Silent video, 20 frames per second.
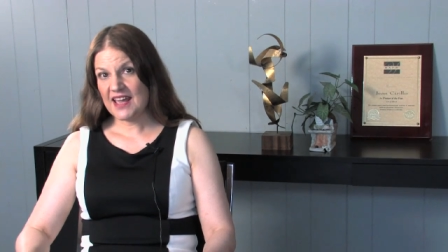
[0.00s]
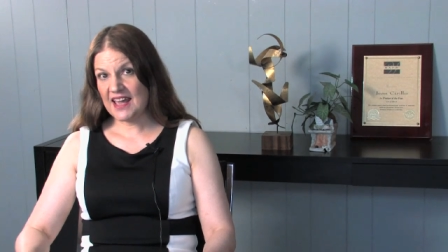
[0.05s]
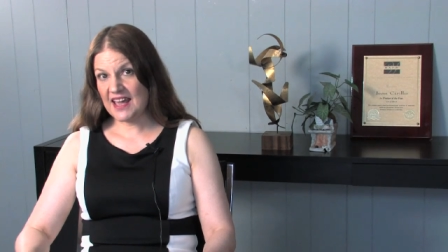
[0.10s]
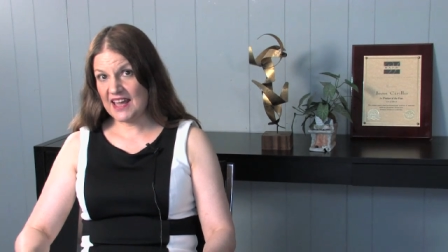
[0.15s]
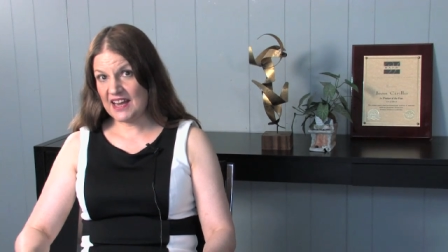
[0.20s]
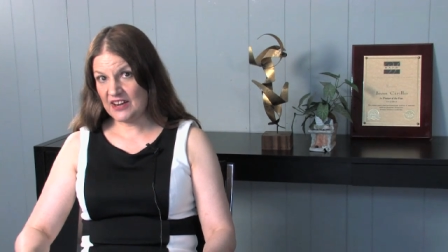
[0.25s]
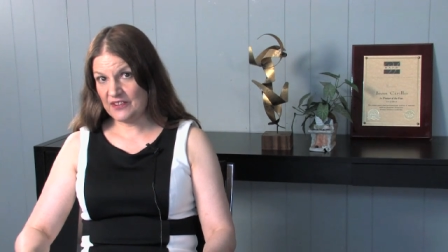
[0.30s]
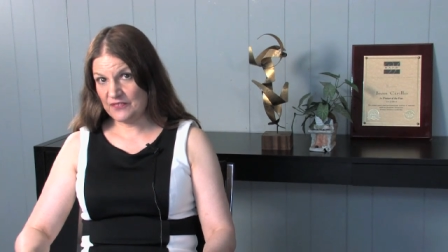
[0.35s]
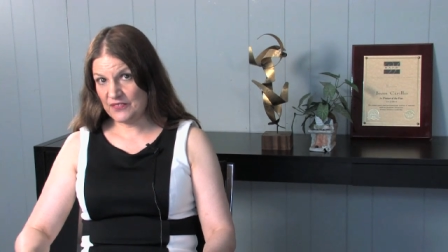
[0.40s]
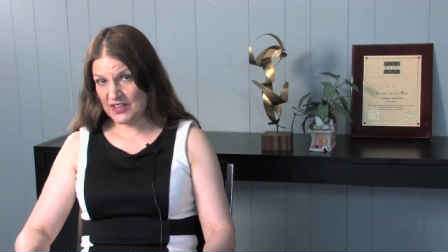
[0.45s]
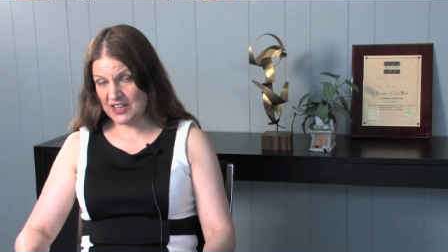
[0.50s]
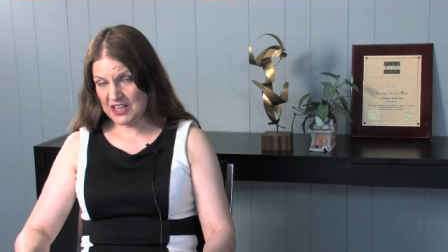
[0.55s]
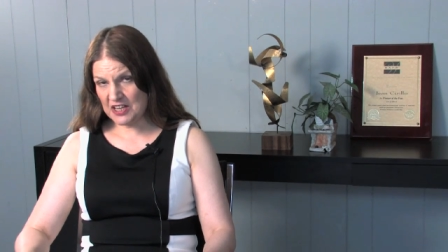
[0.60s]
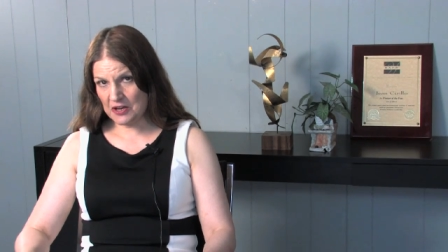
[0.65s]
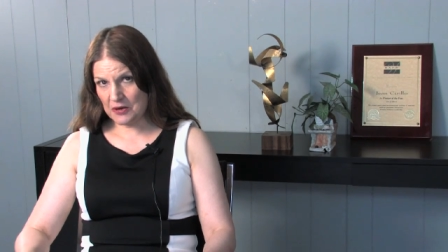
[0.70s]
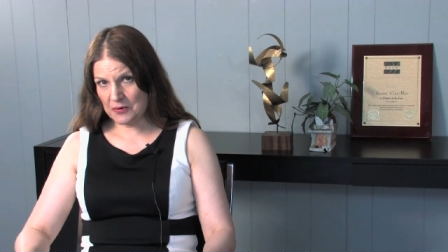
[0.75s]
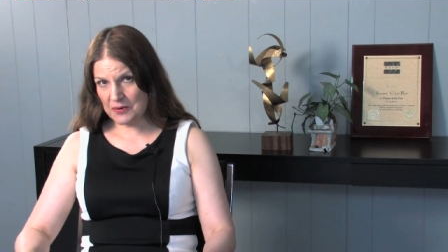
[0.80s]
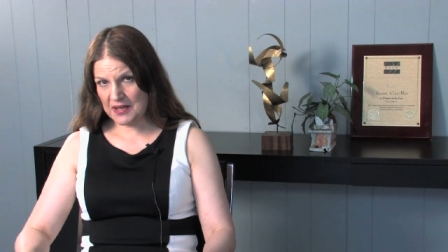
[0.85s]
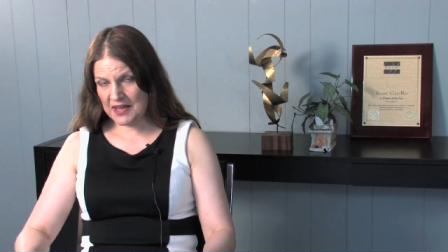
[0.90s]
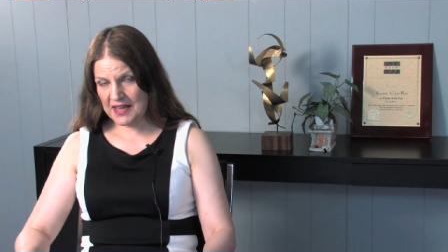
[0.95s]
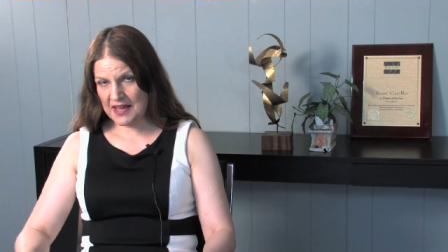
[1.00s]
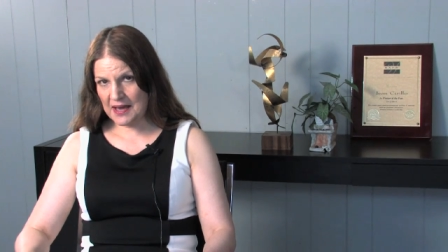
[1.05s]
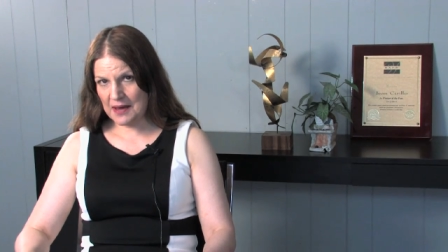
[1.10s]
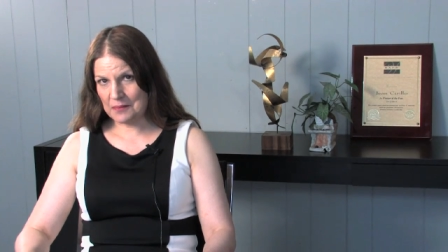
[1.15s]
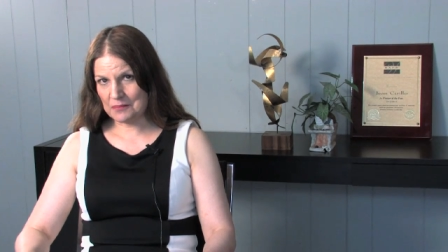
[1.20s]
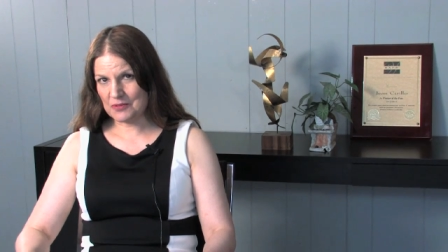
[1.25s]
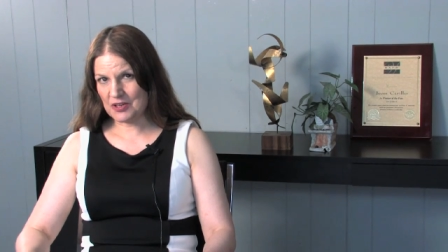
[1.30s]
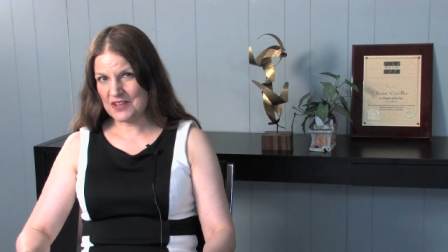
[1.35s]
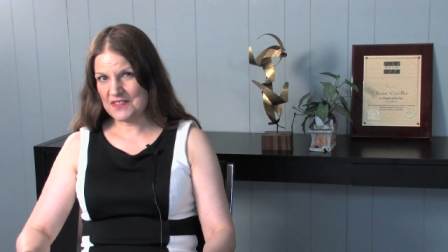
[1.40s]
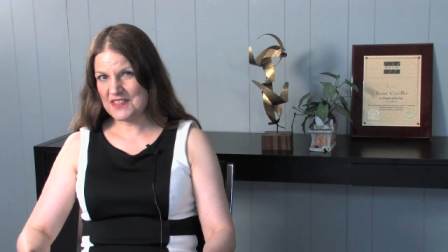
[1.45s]
and a video
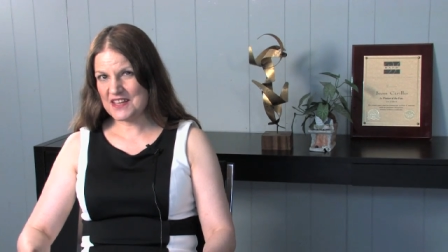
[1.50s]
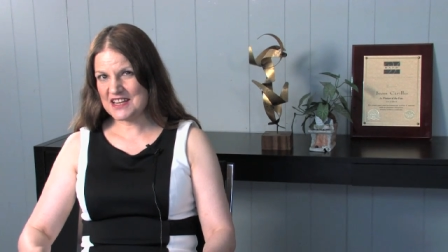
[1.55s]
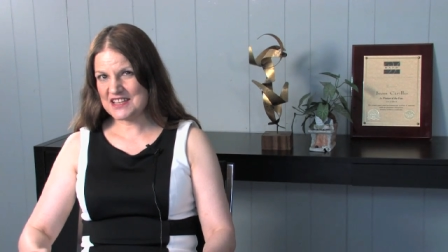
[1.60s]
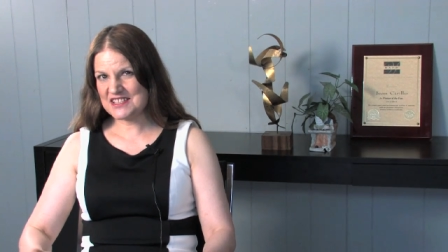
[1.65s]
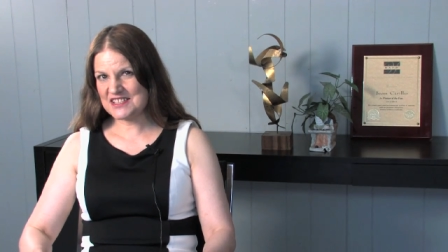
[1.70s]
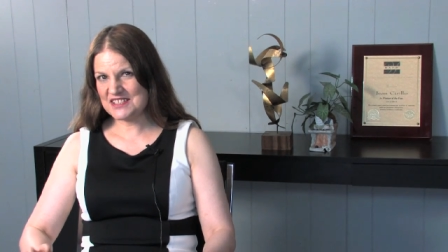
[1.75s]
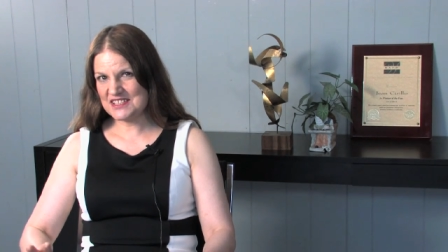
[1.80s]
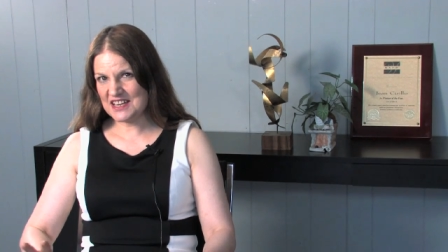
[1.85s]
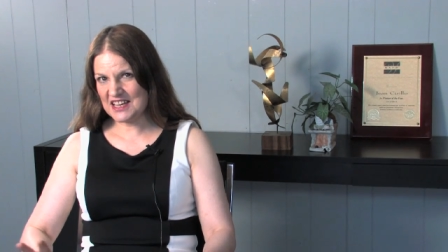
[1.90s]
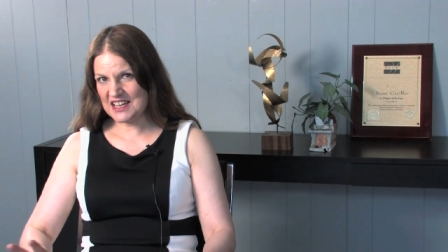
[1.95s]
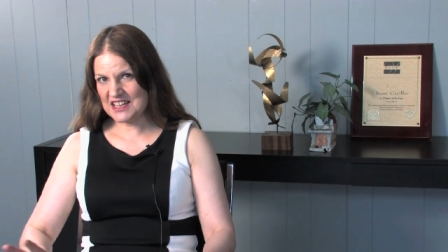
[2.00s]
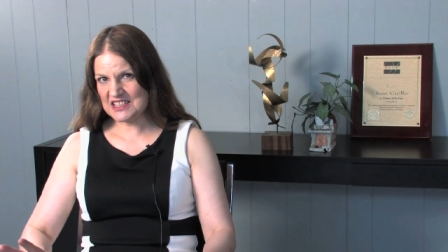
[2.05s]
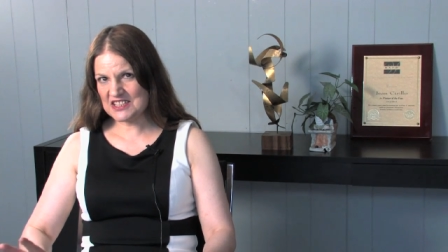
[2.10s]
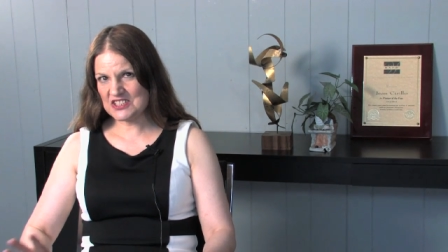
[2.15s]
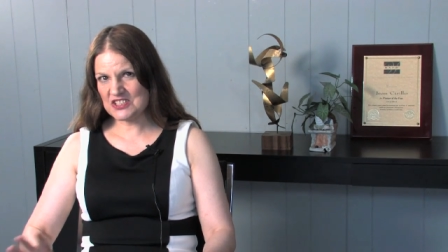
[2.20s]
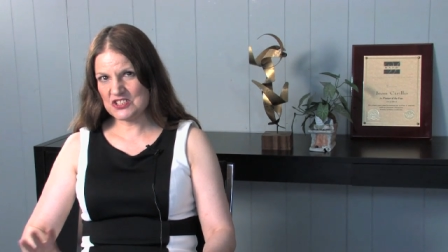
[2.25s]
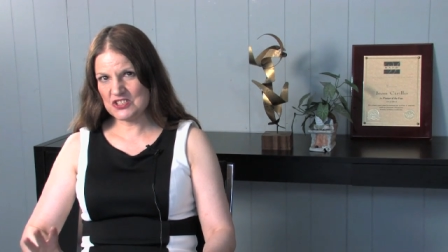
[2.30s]
camera that's not